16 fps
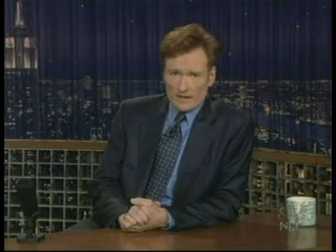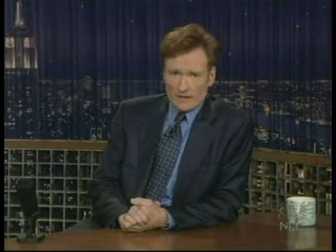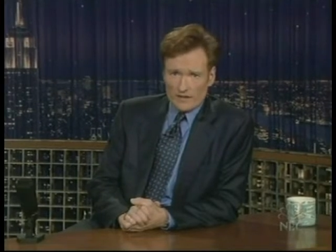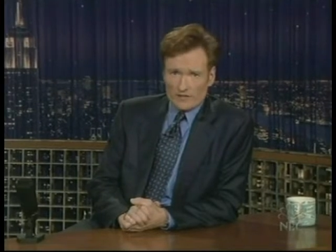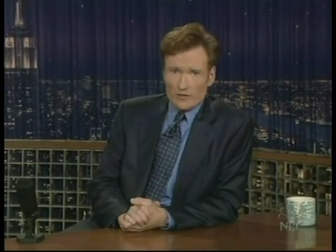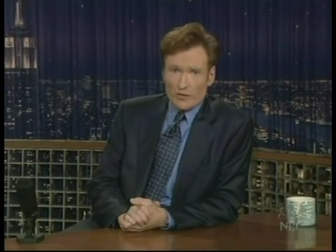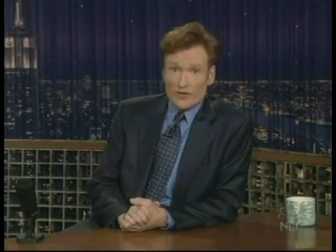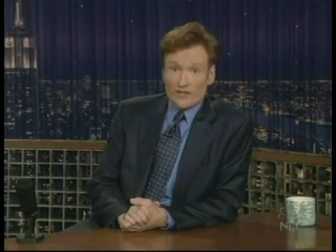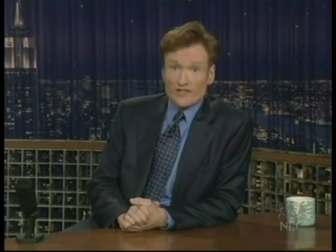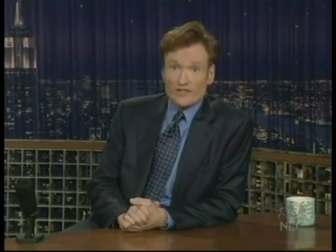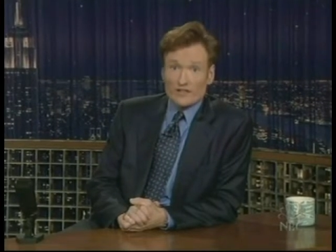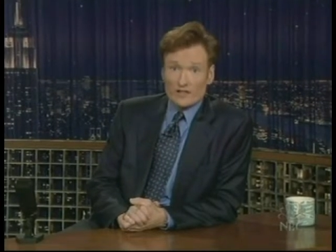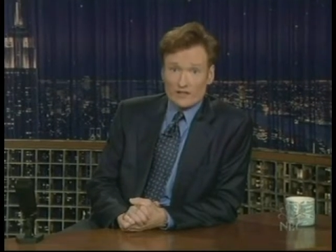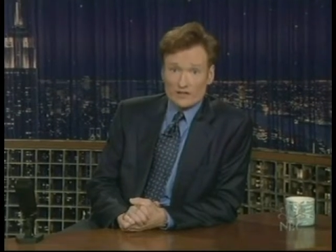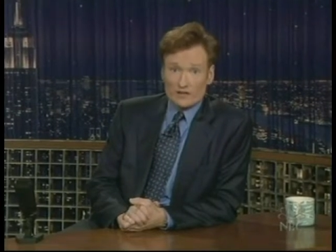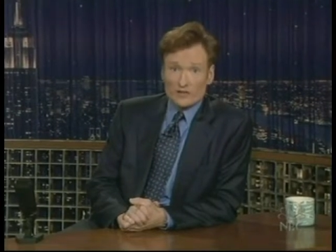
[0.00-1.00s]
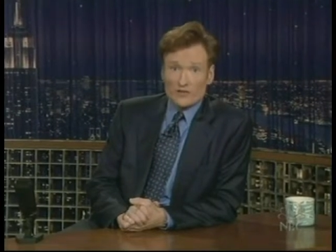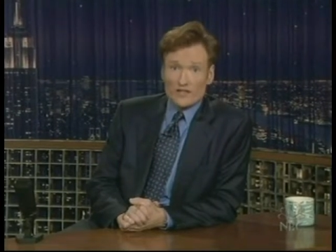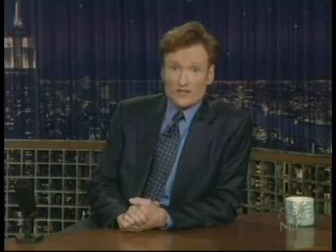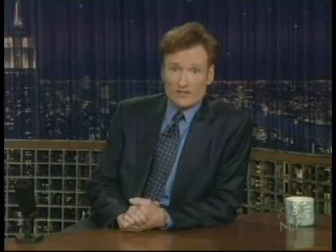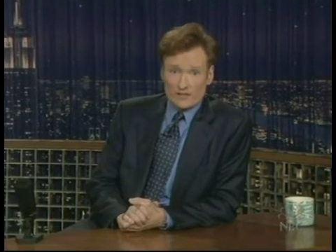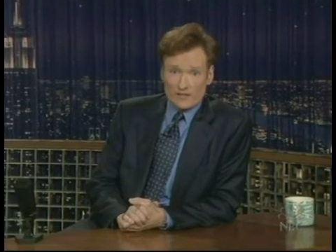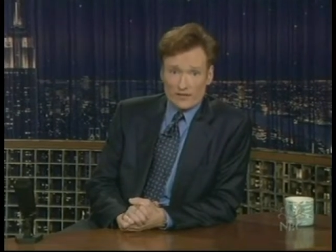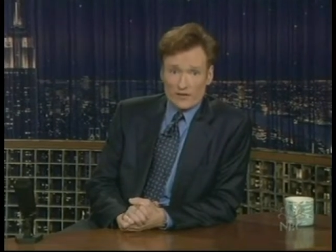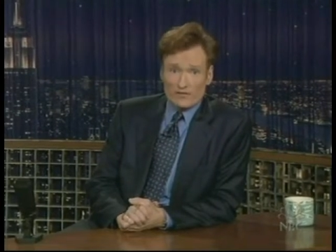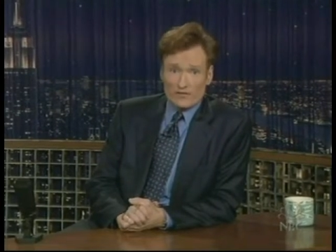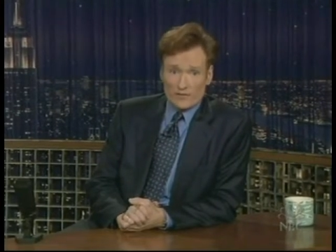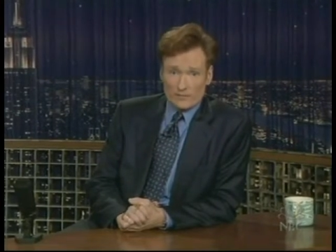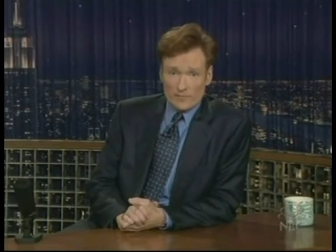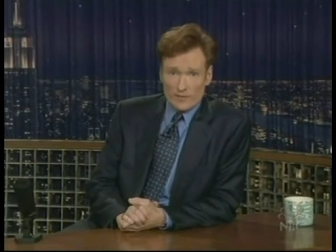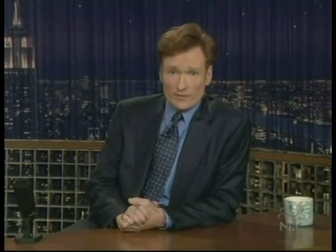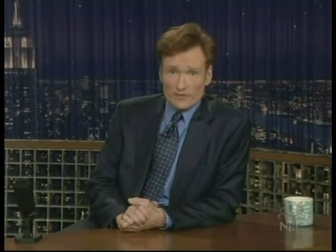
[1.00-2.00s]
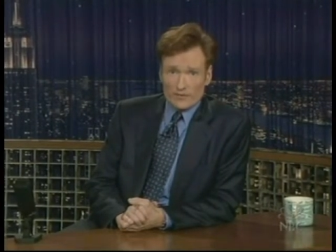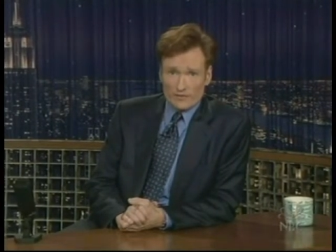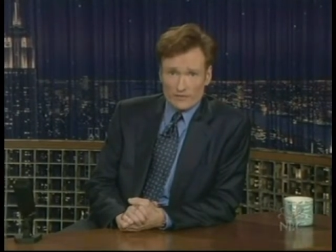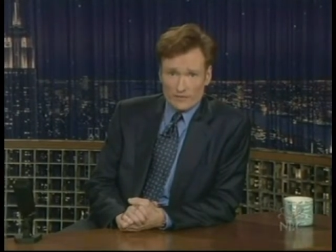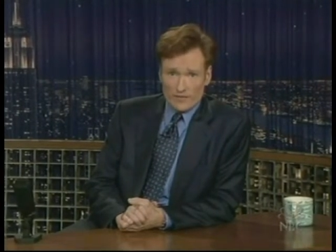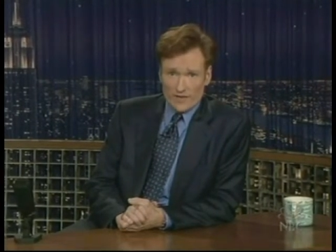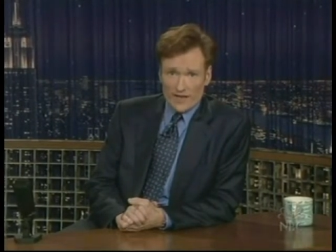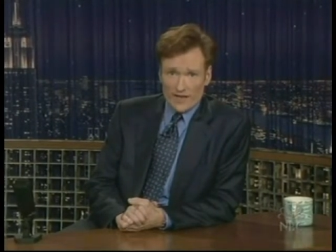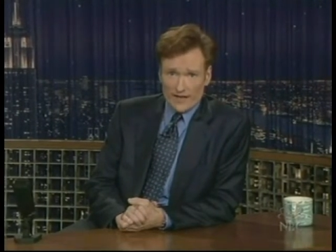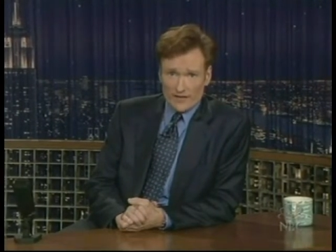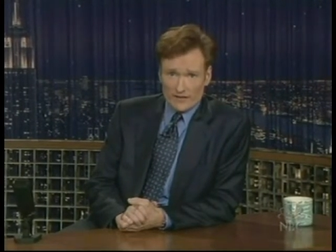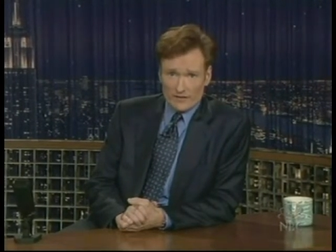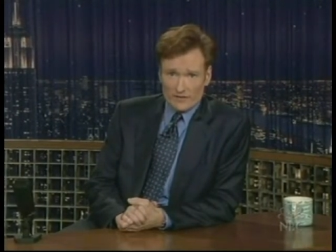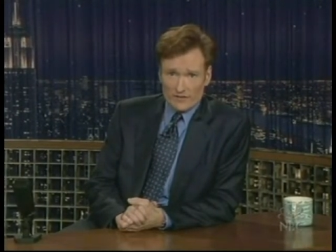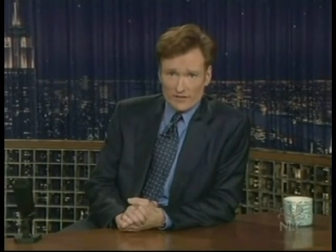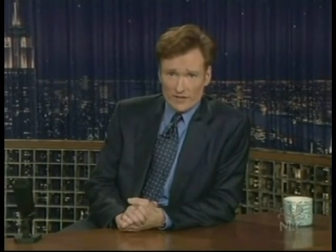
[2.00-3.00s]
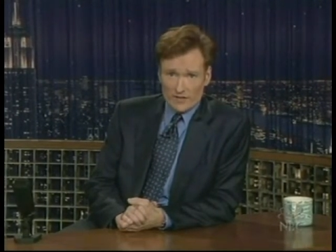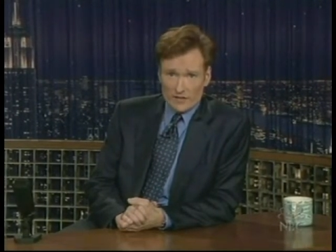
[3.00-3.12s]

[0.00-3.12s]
is going to conclude his self imposed fast.